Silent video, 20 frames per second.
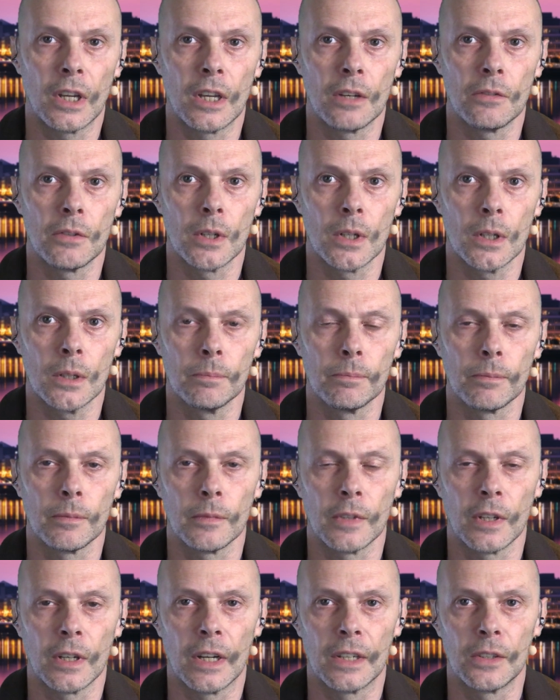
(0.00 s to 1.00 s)
have a
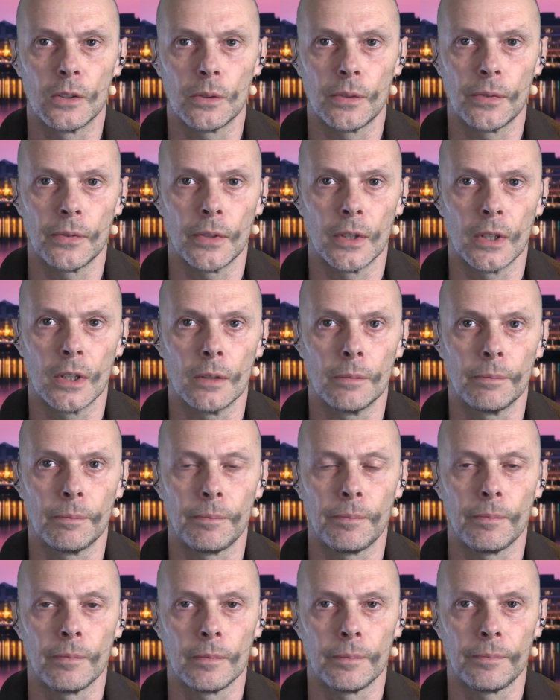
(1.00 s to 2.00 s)
kind of
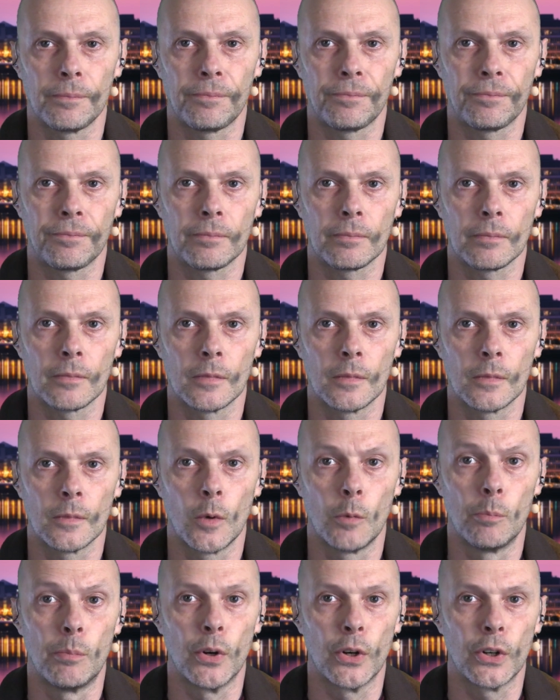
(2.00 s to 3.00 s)

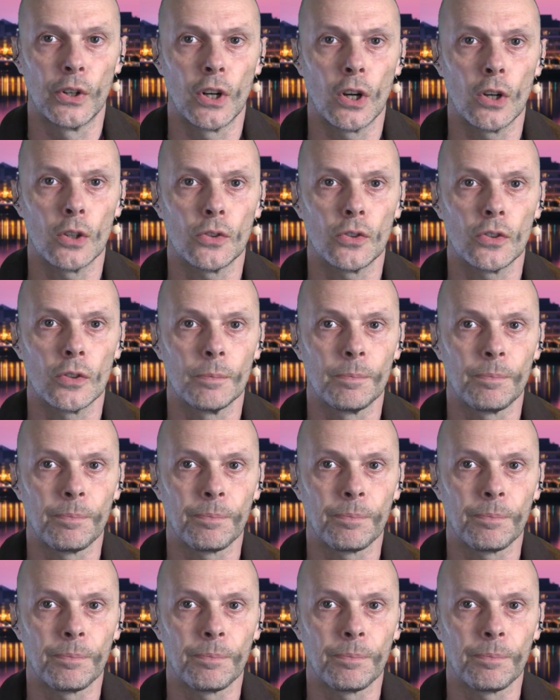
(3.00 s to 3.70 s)
a burnout.